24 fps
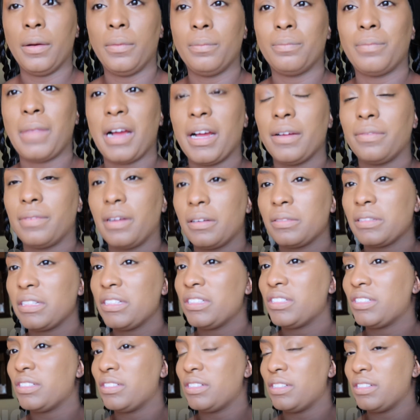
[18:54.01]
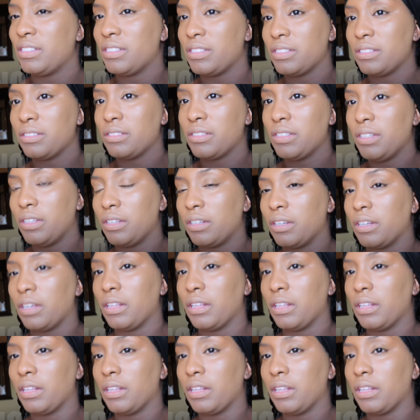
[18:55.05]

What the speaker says: My foundation is looking